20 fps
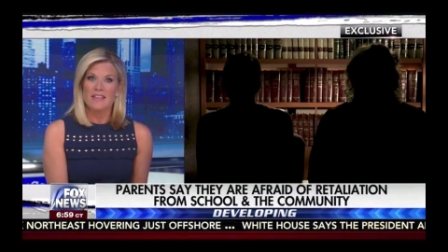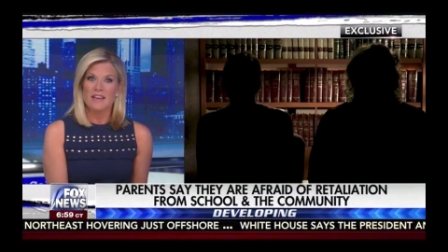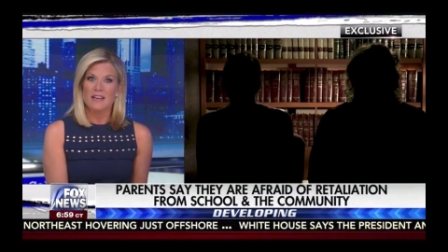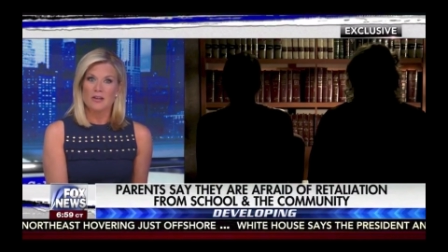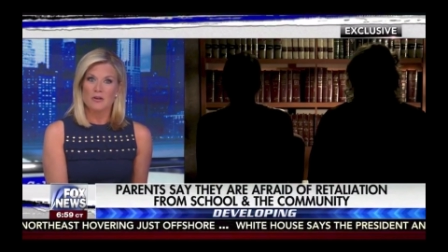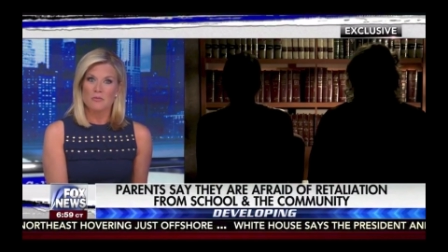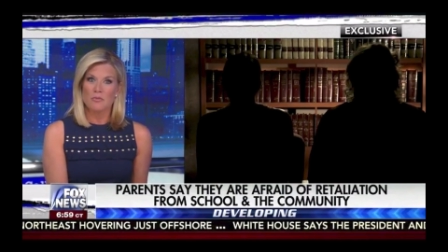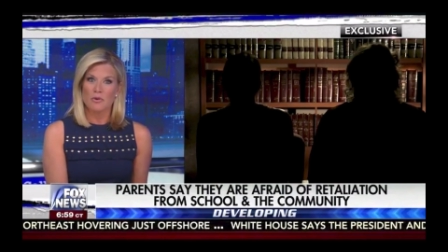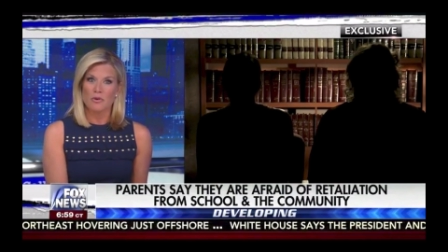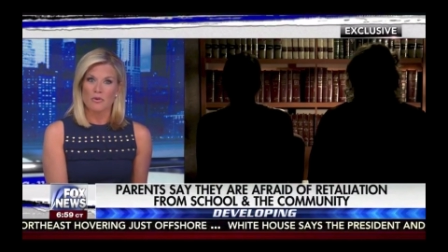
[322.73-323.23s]
Thank
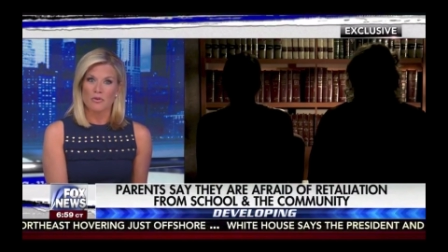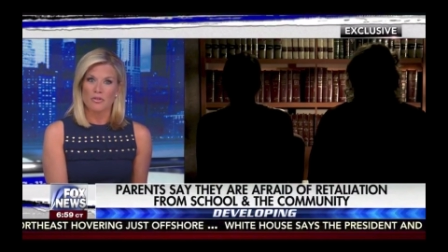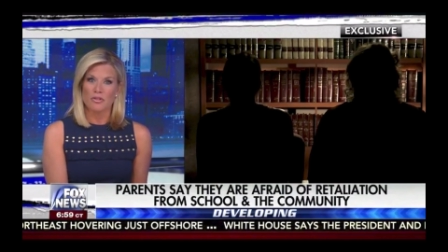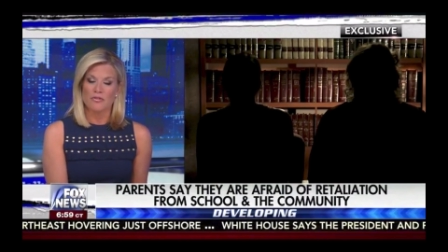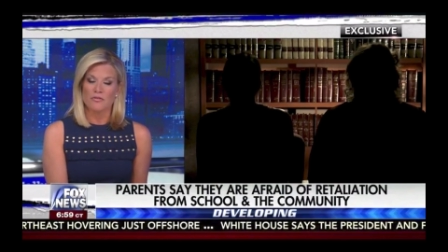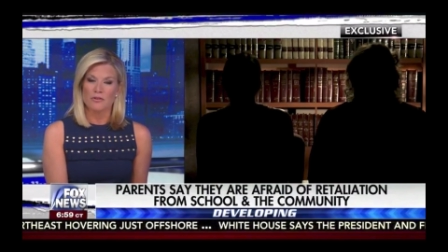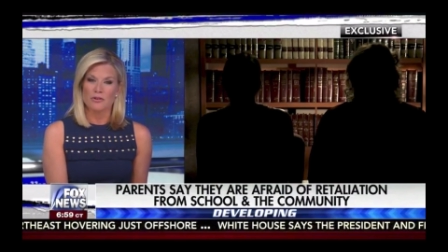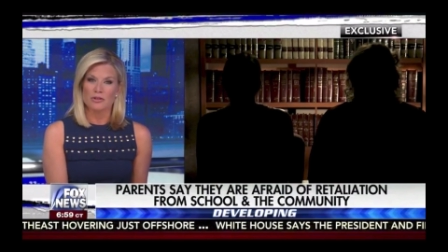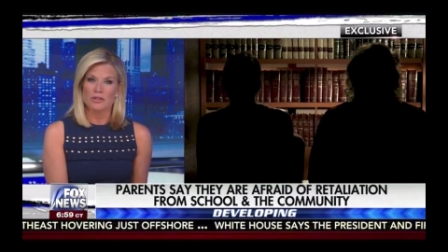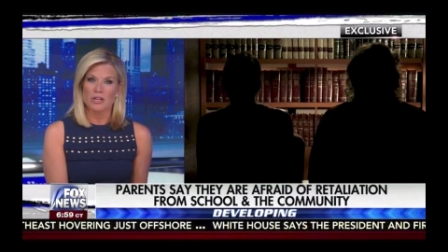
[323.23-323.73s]
you both
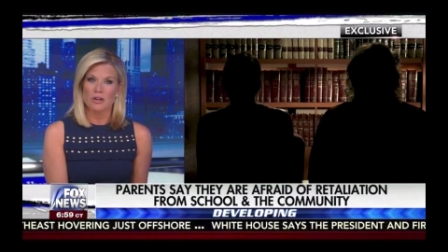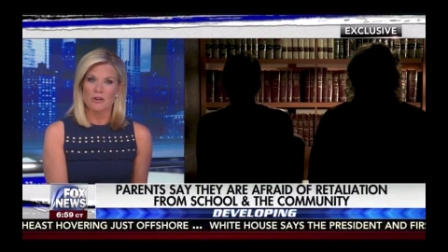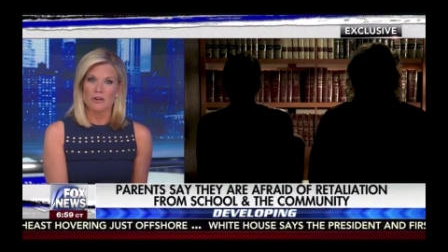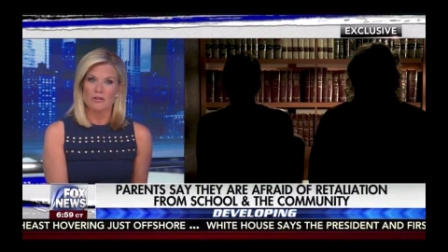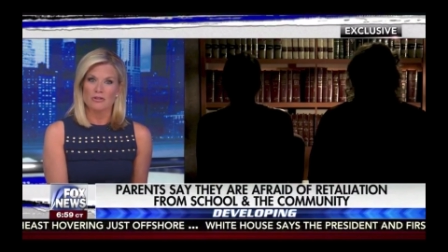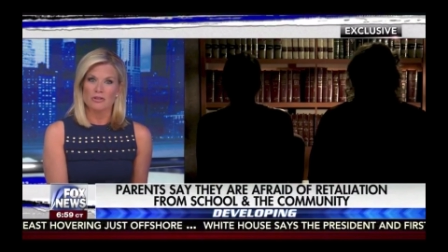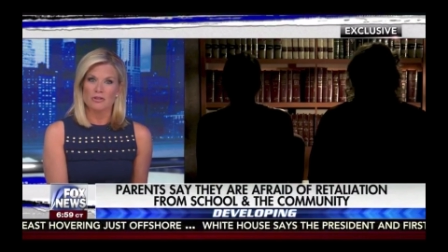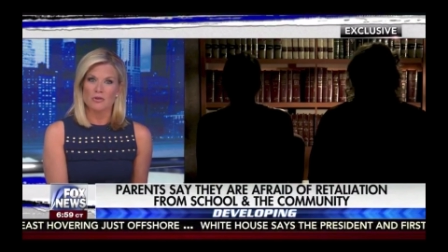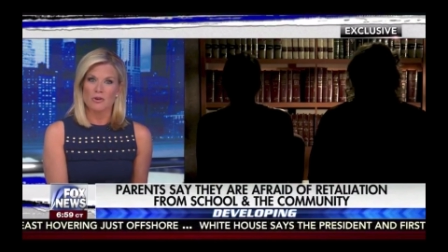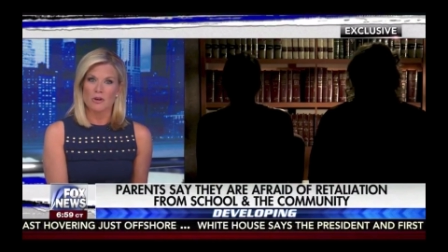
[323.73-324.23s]
for sharing
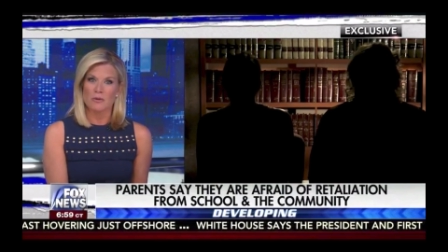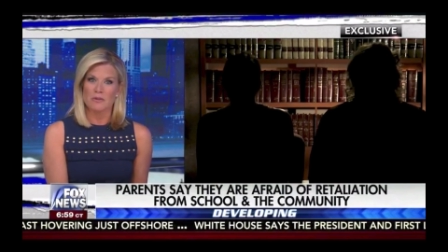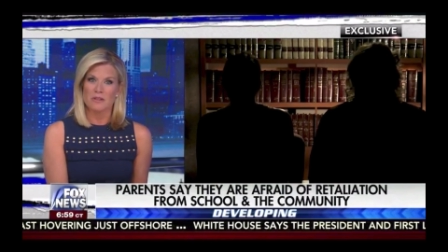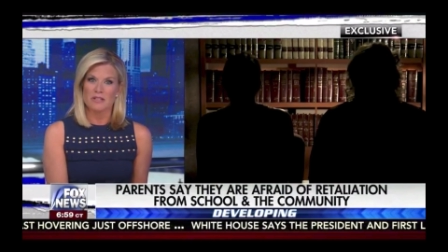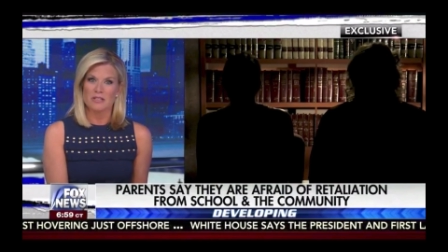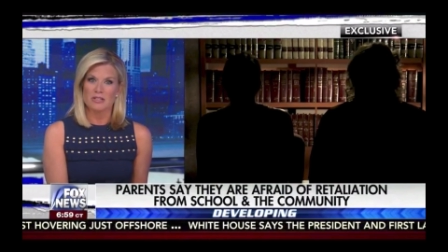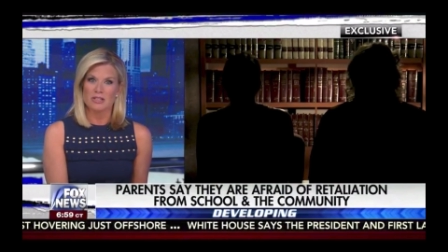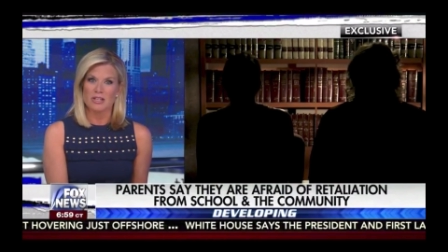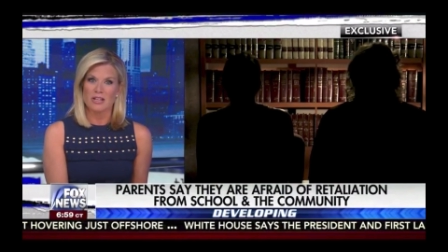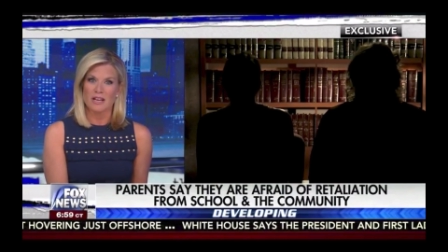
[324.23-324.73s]
your story with
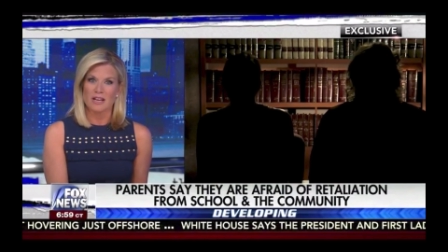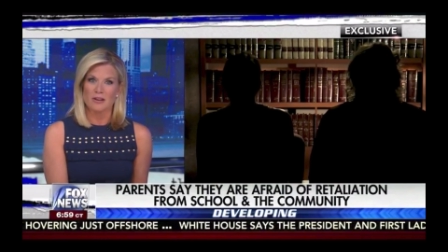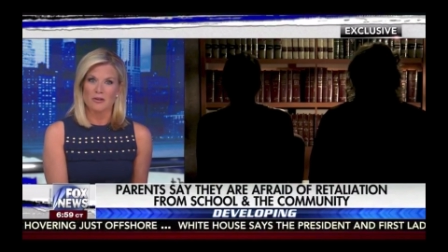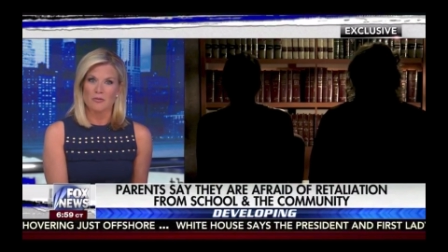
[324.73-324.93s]
us tonight.